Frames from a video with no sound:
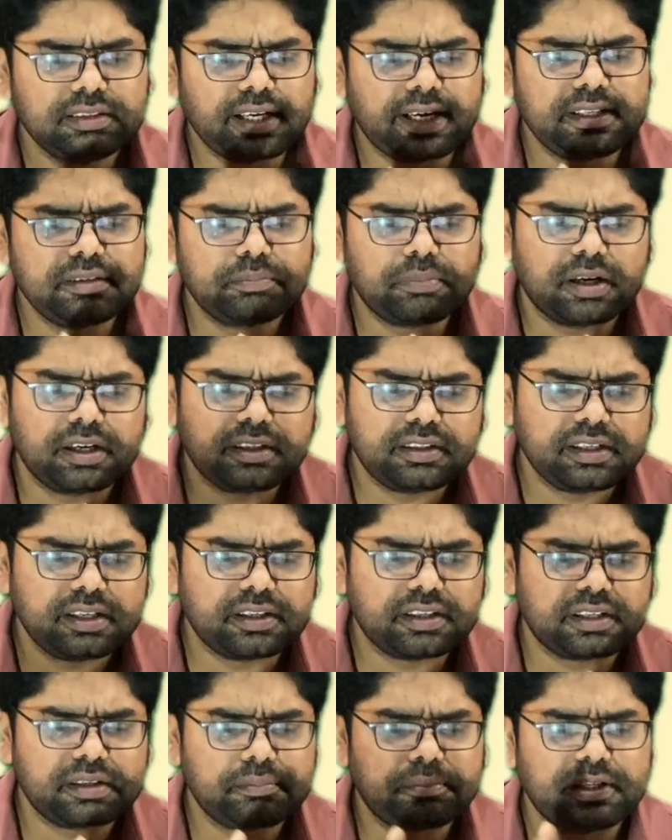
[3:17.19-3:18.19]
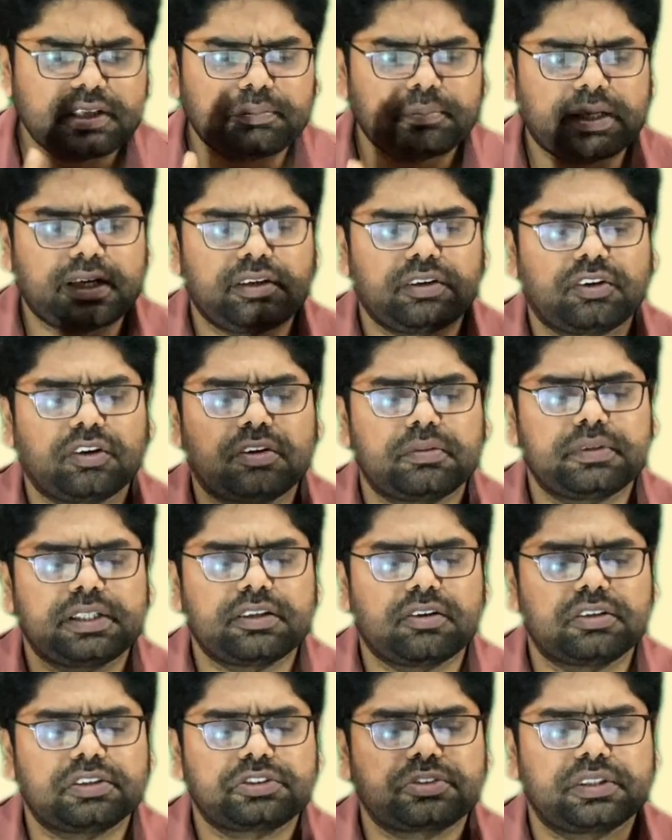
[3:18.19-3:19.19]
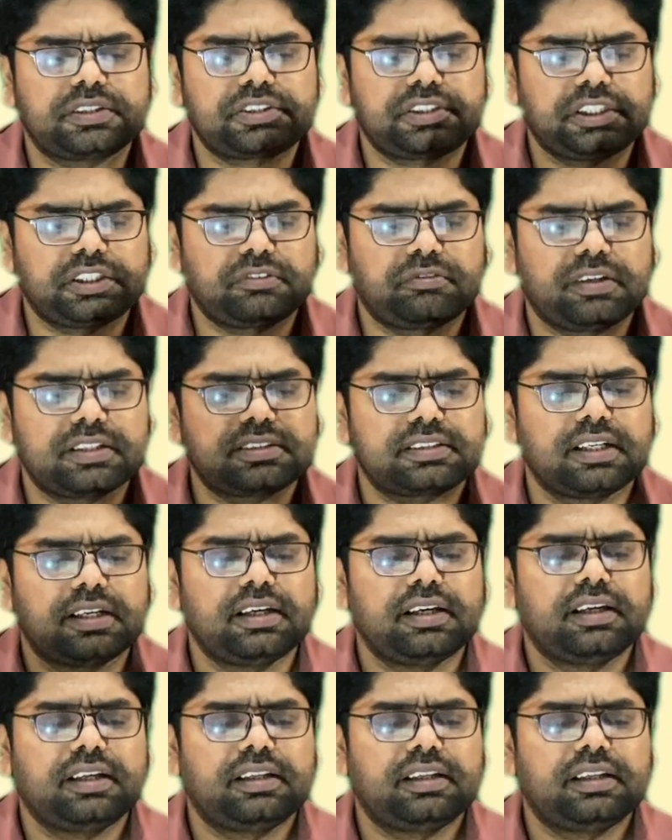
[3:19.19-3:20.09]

the inverted repeat palindrome is also a sequence